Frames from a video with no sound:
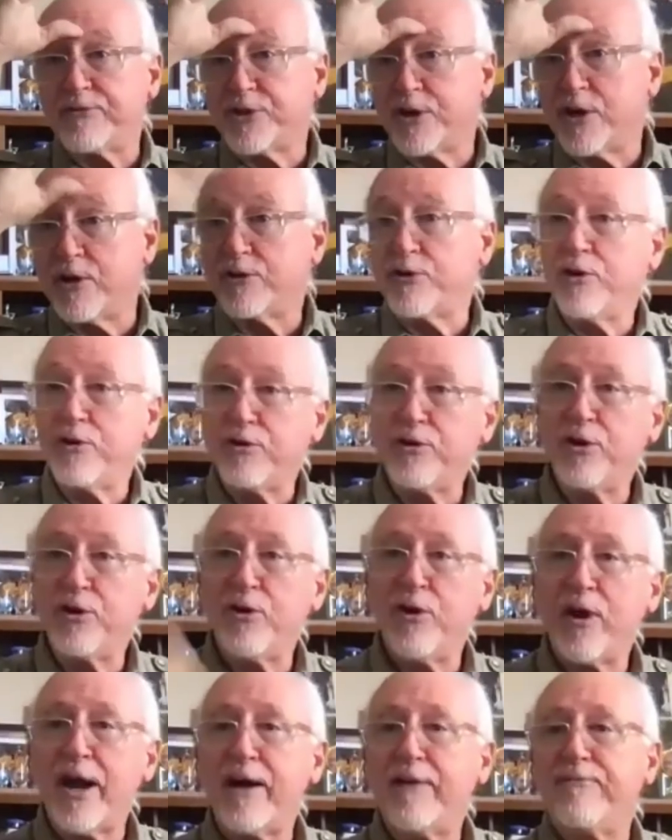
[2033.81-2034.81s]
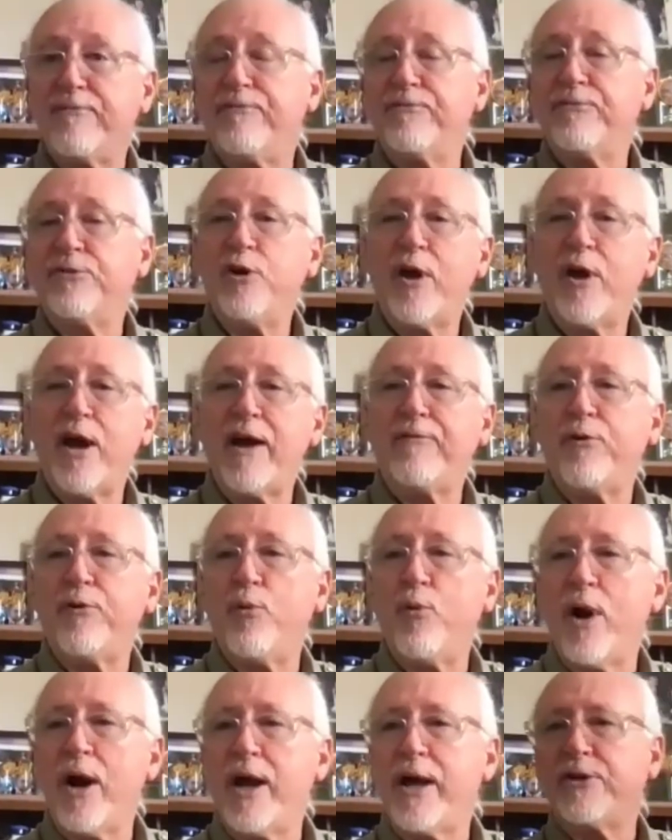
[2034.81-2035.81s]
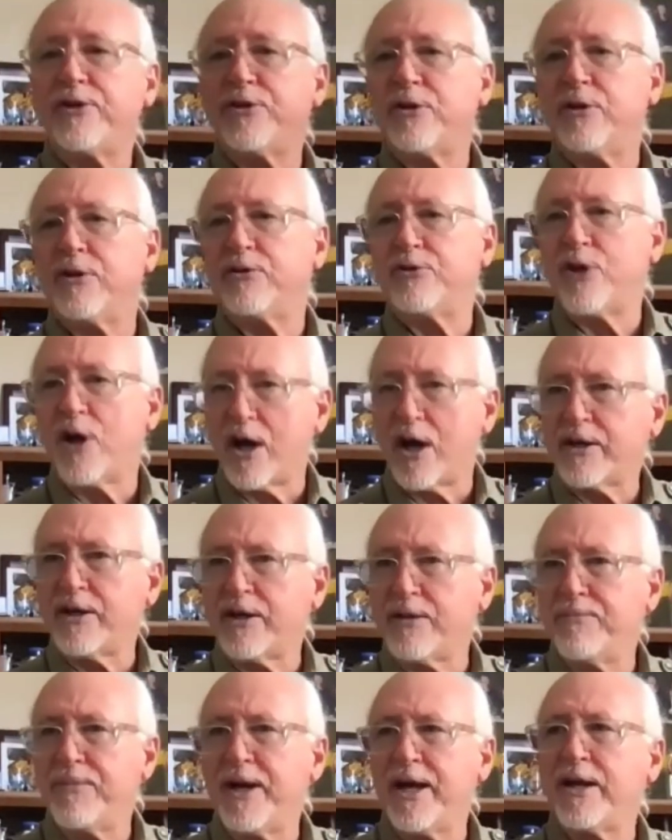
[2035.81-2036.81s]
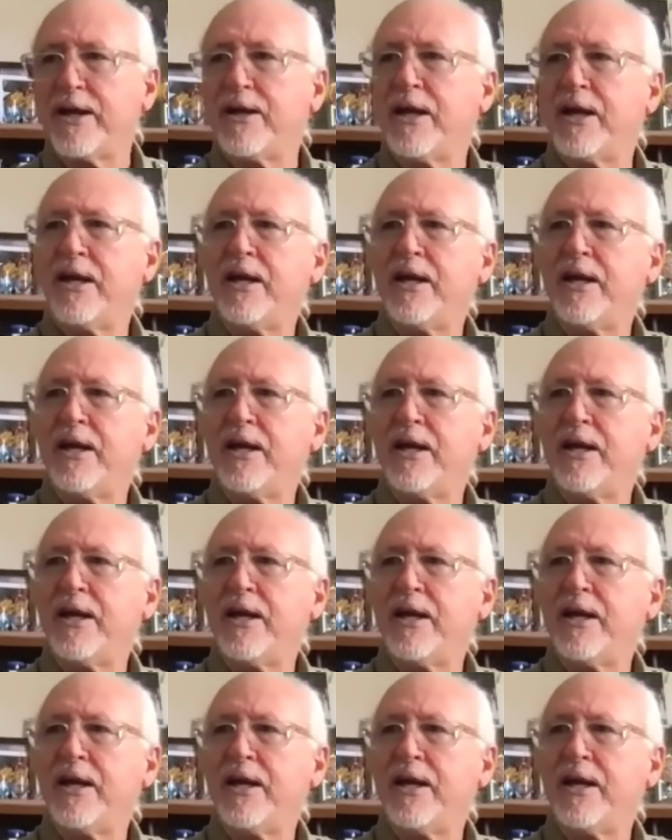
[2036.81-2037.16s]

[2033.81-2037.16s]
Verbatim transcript: So you you have you have a way to document